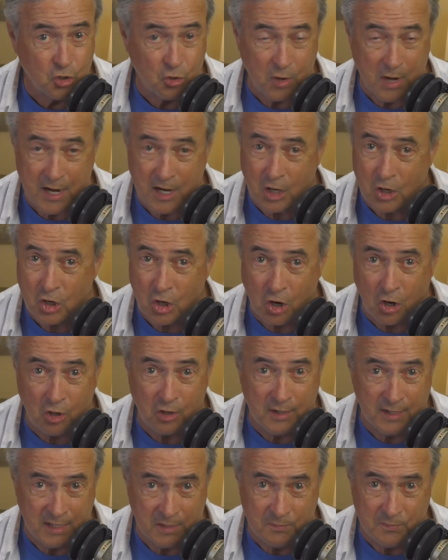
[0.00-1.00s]
create a
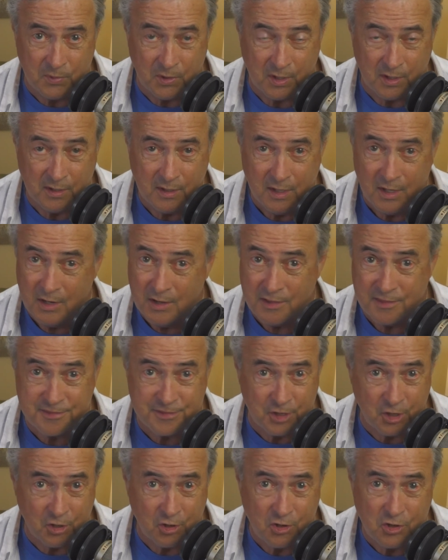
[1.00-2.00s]
call input.
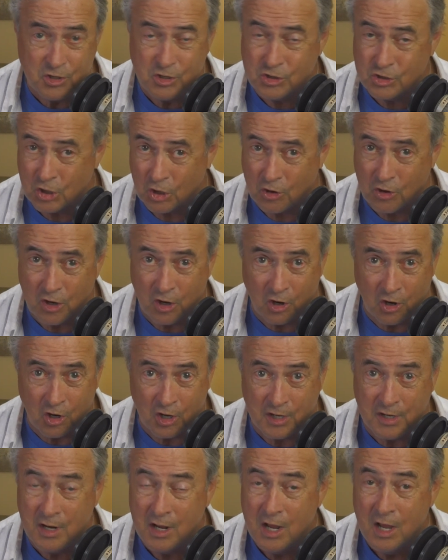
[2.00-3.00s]
Third, turn
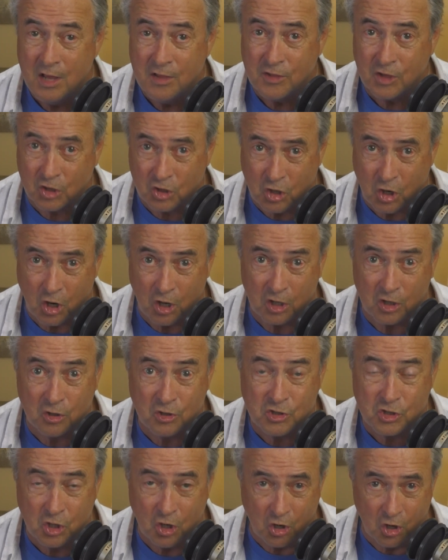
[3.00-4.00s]
on the
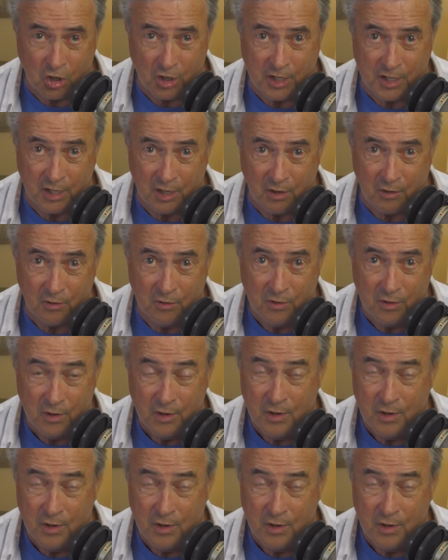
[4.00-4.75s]
caller's audio.